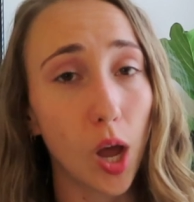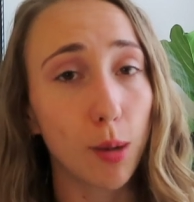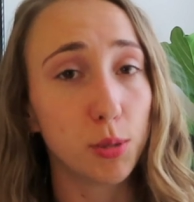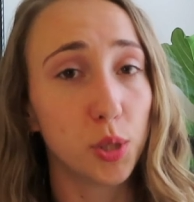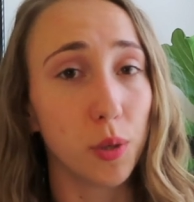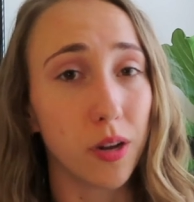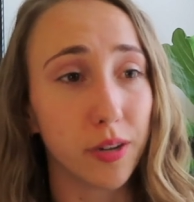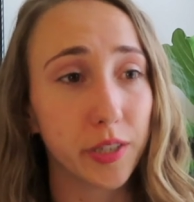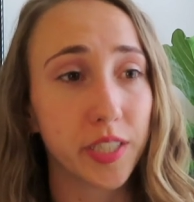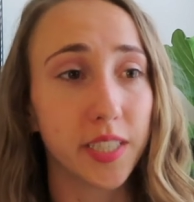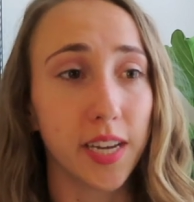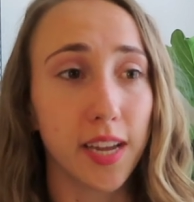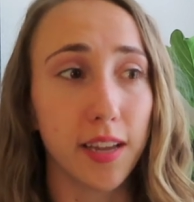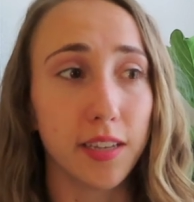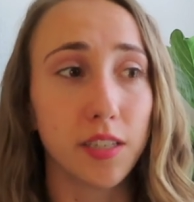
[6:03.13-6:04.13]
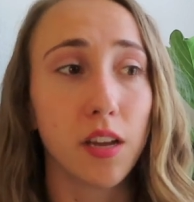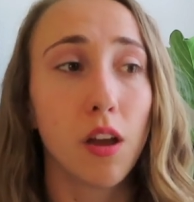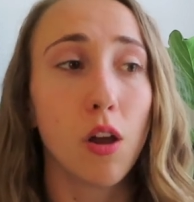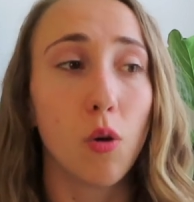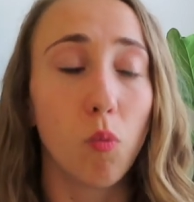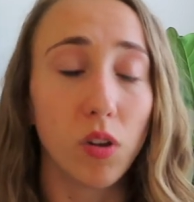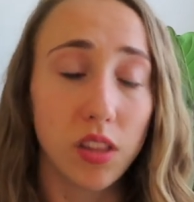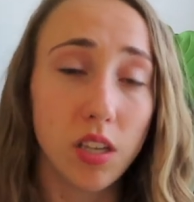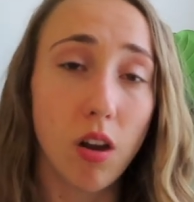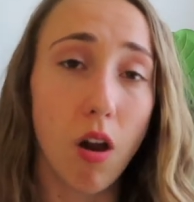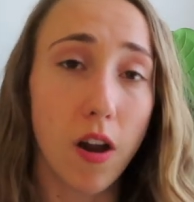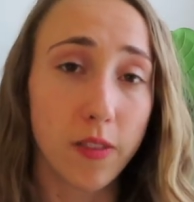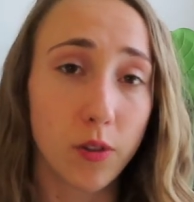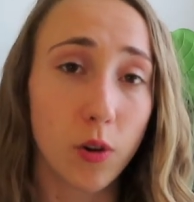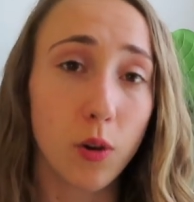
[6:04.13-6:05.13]
helps you understand what the
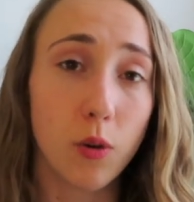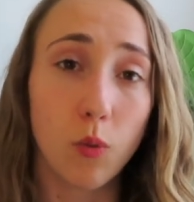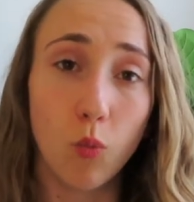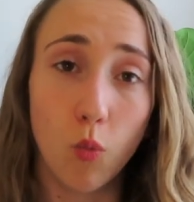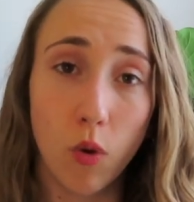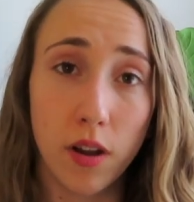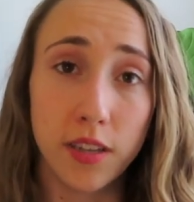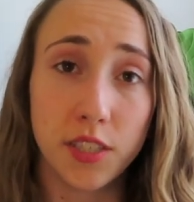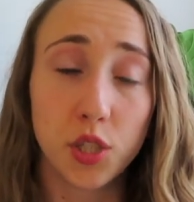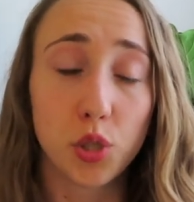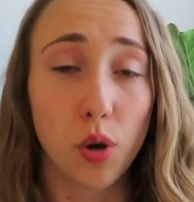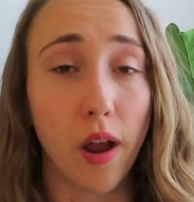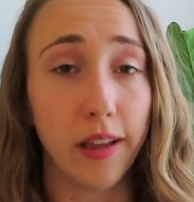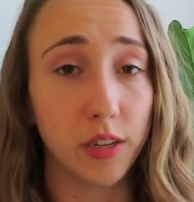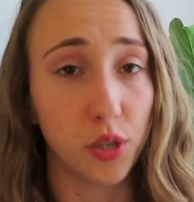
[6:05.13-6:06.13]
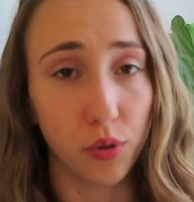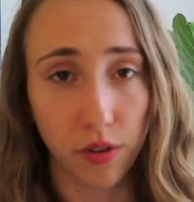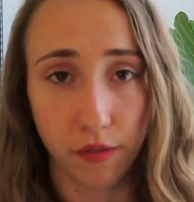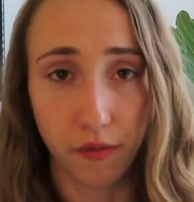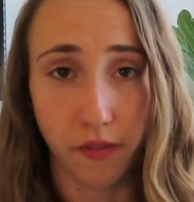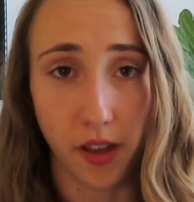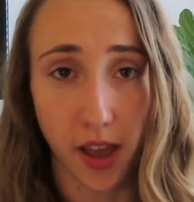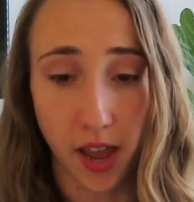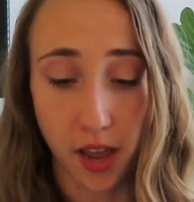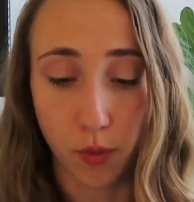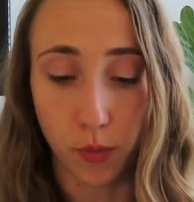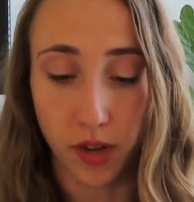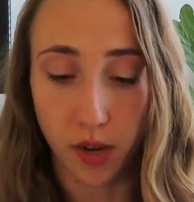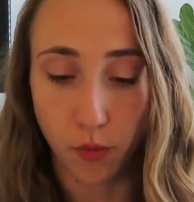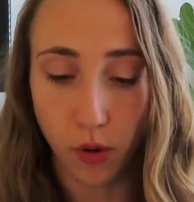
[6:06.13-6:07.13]
author was trying to convey
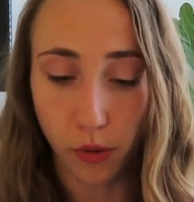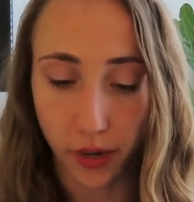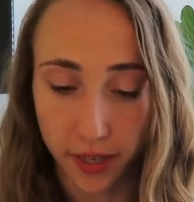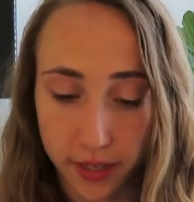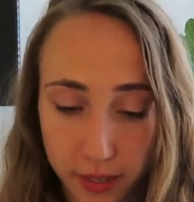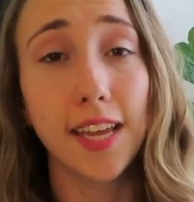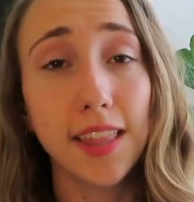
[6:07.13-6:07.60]
when he wrote it.